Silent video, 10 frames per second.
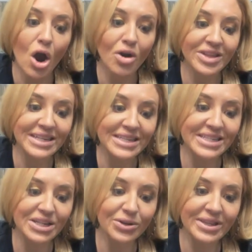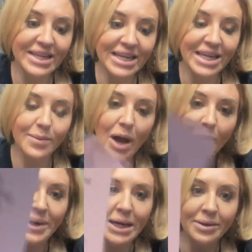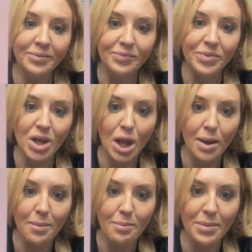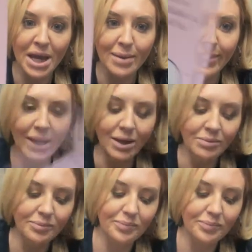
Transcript: Are they still thinking about me? Maybe.